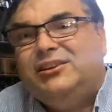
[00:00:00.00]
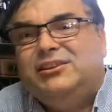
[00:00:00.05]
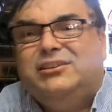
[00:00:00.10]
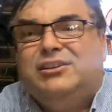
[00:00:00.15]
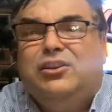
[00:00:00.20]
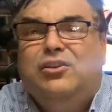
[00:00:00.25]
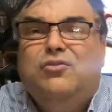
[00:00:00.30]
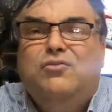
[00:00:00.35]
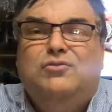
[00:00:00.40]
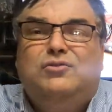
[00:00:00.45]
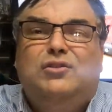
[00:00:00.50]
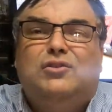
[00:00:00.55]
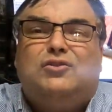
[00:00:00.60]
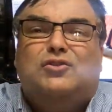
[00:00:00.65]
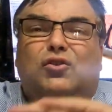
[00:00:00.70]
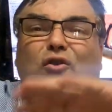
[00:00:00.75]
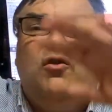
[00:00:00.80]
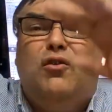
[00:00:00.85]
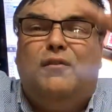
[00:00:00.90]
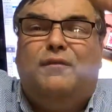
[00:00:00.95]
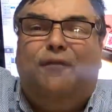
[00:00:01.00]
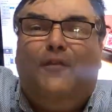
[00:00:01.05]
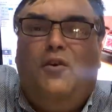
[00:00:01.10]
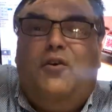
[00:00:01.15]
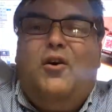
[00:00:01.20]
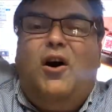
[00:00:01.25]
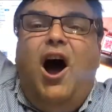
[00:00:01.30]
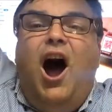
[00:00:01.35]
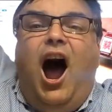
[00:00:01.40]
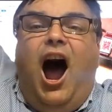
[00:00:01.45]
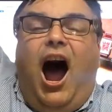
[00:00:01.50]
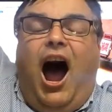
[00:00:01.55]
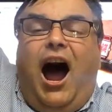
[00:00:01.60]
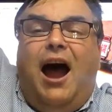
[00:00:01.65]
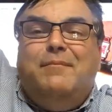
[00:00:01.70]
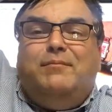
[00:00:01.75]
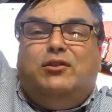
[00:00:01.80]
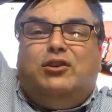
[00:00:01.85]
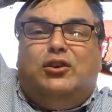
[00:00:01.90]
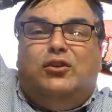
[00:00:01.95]
just loser talk for
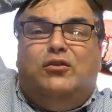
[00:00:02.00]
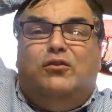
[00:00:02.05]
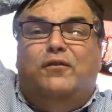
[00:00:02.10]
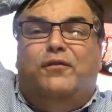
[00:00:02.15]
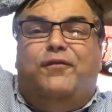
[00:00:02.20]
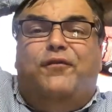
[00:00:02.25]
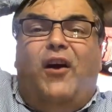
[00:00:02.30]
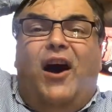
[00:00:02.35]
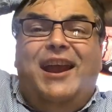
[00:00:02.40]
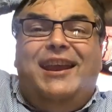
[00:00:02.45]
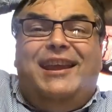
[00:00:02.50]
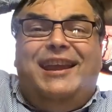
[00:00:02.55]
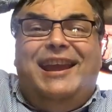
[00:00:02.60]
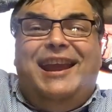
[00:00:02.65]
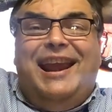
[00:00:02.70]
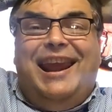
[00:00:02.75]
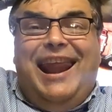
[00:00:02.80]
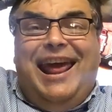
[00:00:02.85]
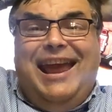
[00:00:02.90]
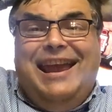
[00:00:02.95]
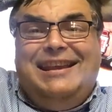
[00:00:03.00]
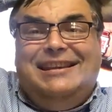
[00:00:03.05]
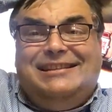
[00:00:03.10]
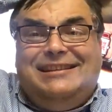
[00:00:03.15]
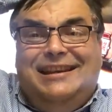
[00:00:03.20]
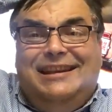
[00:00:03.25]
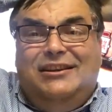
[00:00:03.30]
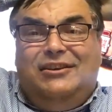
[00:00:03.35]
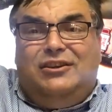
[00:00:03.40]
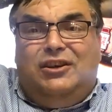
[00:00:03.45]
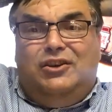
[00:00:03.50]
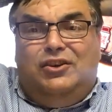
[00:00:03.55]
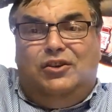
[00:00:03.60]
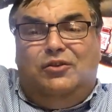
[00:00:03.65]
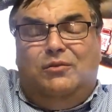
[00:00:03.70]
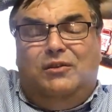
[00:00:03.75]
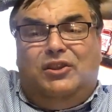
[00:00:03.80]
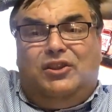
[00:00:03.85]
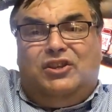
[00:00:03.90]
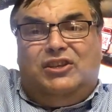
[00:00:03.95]
I'm too fucking lazy to
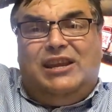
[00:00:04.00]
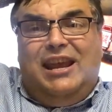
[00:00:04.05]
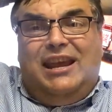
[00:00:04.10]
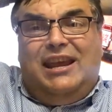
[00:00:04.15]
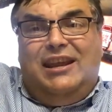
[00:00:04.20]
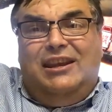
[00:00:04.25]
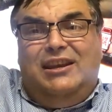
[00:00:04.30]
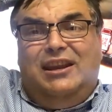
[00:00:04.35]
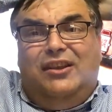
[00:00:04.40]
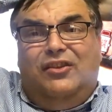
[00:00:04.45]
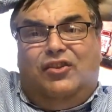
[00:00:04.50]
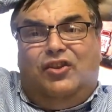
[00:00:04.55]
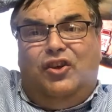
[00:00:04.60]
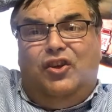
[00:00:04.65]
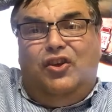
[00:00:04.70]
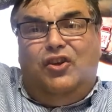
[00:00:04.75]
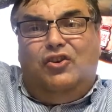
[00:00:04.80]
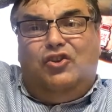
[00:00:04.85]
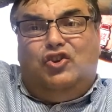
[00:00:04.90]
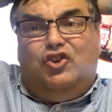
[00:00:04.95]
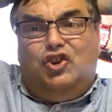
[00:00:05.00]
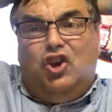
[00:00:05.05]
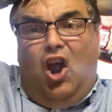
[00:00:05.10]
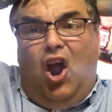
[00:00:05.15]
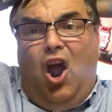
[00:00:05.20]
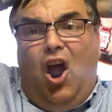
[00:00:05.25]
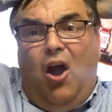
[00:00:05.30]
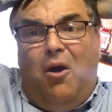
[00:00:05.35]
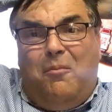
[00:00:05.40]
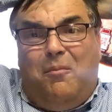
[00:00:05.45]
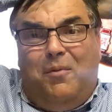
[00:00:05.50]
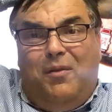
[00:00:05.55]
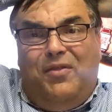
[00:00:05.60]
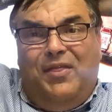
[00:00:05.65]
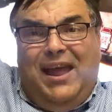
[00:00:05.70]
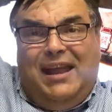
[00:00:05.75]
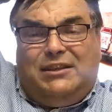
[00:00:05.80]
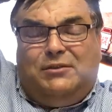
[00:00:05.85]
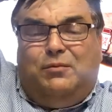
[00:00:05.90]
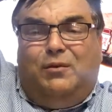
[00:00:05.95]
do a second and third job.
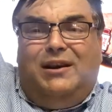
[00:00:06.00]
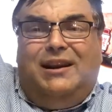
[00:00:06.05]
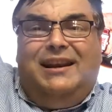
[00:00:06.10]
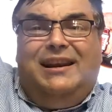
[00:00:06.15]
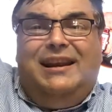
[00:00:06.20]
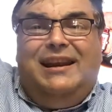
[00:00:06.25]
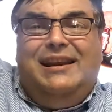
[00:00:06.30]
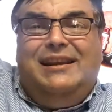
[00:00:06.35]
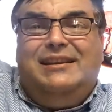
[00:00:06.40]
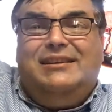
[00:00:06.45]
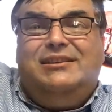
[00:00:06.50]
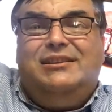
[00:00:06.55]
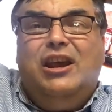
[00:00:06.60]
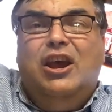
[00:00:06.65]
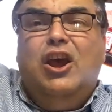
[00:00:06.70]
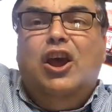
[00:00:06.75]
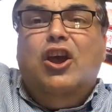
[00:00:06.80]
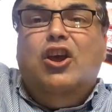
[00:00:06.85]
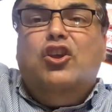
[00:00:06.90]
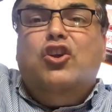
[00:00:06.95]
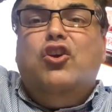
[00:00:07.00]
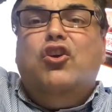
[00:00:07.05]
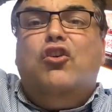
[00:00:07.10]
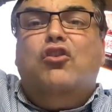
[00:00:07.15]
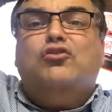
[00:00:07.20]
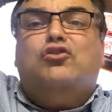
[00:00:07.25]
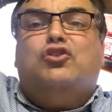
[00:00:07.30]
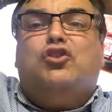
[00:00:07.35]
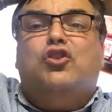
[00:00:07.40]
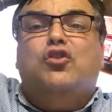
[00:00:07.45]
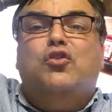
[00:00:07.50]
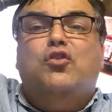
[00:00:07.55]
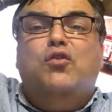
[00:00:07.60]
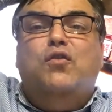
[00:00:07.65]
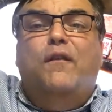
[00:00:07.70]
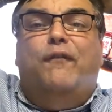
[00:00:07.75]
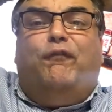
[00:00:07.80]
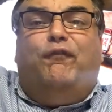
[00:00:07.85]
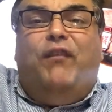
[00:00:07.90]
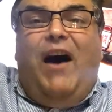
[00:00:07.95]
That's what it is. You're
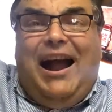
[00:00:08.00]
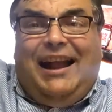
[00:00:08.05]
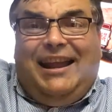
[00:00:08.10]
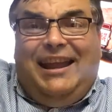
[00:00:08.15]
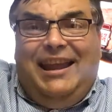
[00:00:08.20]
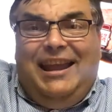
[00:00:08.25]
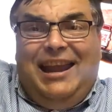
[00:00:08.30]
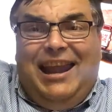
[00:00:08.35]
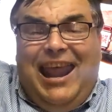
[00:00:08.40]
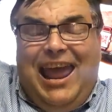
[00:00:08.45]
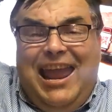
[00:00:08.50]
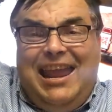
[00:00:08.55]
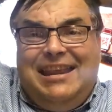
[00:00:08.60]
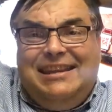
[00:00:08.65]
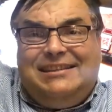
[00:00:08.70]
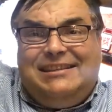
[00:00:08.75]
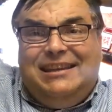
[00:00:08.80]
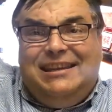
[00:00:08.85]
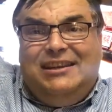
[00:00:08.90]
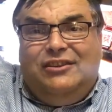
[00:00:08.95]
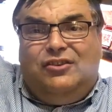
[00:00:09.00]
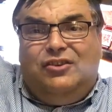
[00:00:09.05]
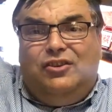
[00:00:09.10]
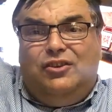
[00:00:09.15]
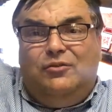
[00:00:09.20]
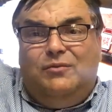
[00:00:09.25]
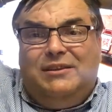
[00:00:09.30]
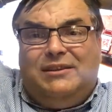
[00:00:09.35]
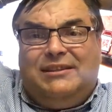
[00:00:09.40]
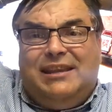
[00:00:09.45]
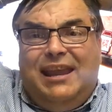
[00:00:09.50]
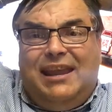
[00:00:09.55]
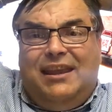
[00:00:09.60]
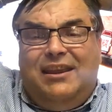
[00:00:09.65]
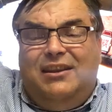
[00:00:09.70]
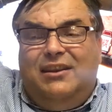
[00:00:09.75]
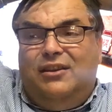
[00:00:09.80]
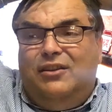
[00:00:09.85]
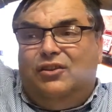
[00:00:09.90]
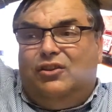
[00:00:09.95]
too fucking lazy to do a
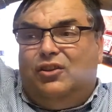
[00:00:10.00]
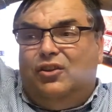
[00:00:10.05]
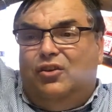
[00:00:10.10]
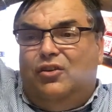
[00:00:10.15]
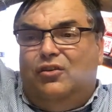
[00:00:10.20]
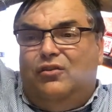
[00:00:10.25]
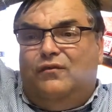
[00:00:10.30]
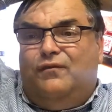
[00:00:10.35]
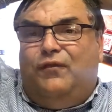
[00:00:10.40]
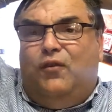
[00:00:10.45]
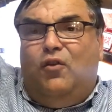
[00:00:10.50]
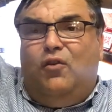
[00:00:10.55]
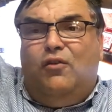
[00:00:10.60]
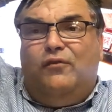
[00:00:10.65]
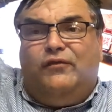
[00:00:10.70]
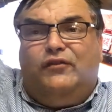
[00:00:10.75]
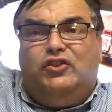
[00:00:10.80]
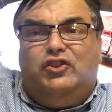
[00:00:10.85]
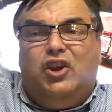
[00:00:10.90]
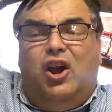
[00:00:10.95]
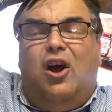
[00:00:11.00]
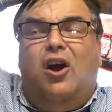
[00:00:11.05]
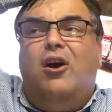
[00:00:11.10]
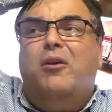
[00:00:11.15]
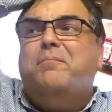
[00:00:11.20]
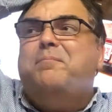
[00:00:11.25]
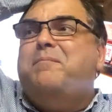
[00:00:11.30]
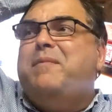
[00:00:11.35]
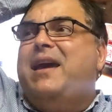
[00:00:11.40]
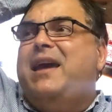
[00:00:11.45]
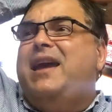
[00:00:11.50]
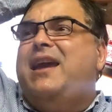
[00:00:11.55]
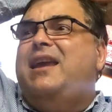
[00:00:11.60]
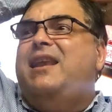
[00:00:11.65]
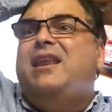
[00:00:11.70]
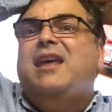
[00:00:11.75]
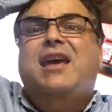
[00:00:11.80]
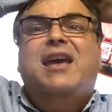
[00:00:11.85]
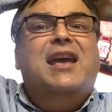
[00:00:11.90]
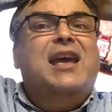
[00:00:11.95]
second and third, fourth job,
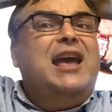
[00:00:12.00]
man.